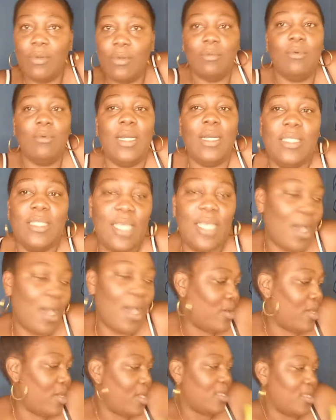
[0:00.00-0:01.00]
Once you are
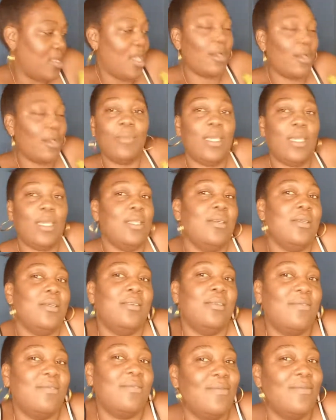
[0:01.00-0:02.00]
wear it, you're gonna make
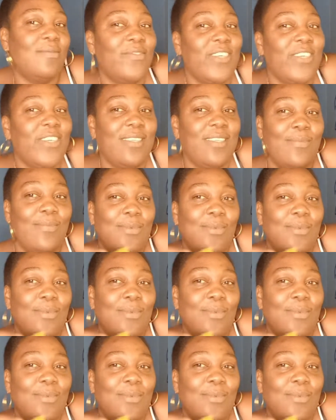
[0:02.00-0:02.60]
yourself comfortable.